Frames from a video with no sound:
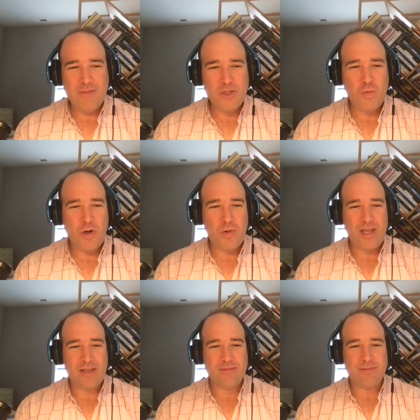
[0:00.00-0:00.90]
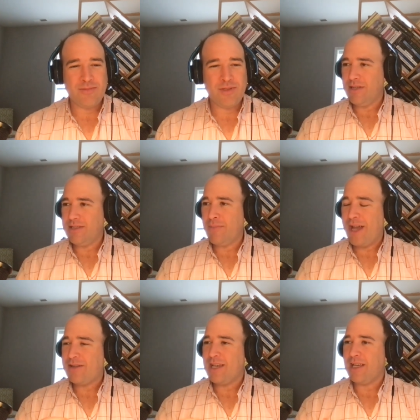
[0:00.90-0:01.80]
I'm just wondering, is the
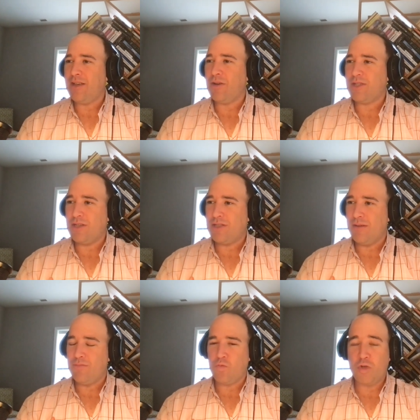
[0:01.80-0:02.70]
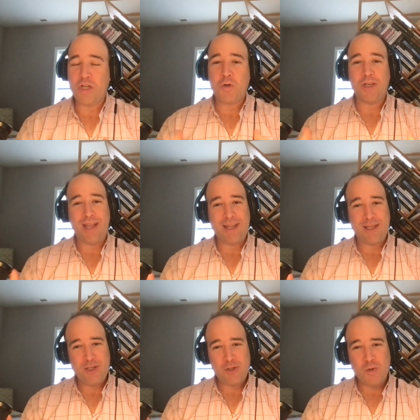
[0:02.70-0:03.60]
biotech ecosystem
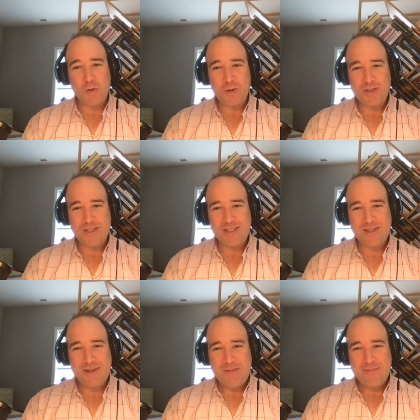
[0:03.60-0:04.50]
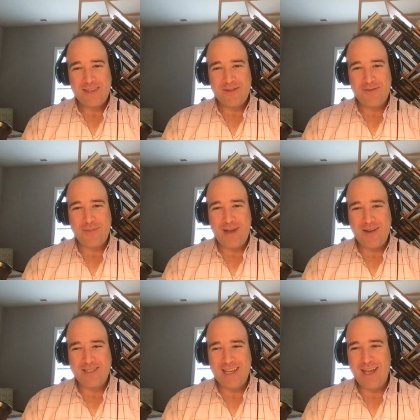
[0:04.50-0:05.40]
recreating these tools for
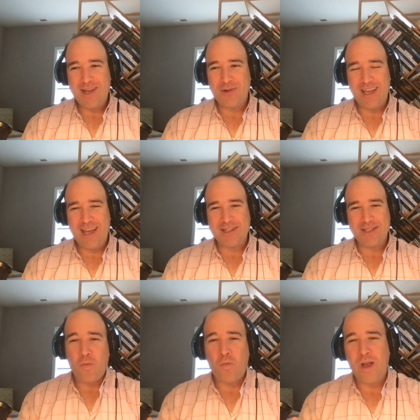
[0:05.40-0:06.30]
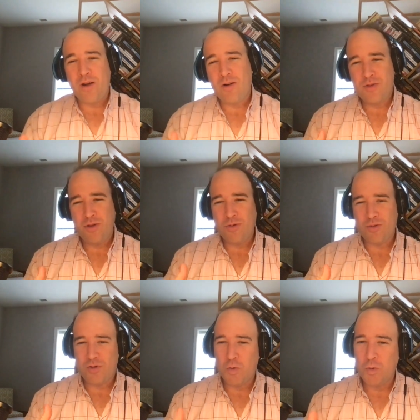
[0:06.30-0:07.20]
biotech? And where are
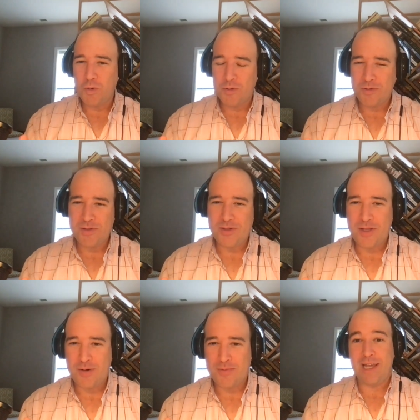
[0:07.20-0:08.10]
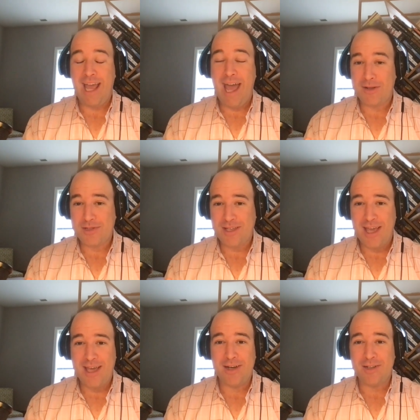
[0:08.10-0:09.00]
those tools that are like at
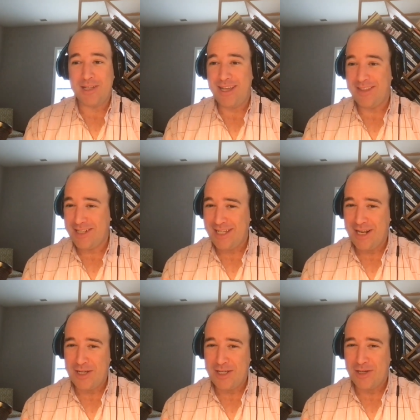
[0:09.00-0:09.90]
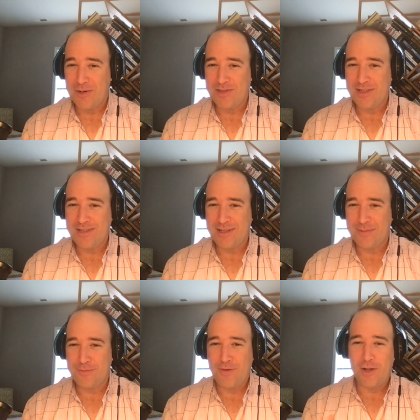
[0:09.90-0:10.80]
scale in the data
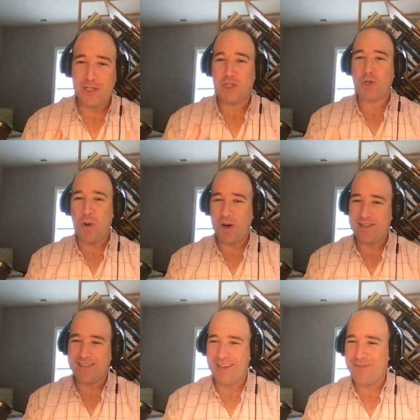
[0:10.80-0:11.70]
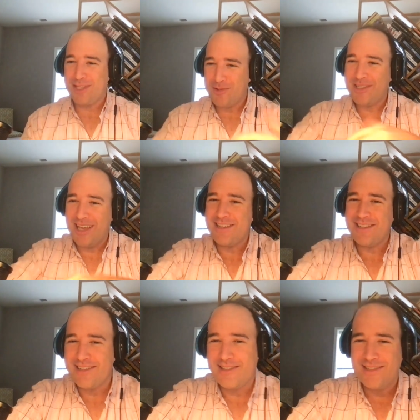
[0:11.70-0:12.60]
ecosystem falling short of the use
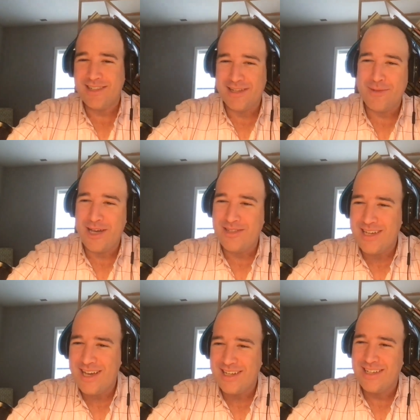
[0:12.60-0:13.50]
cases in biotech?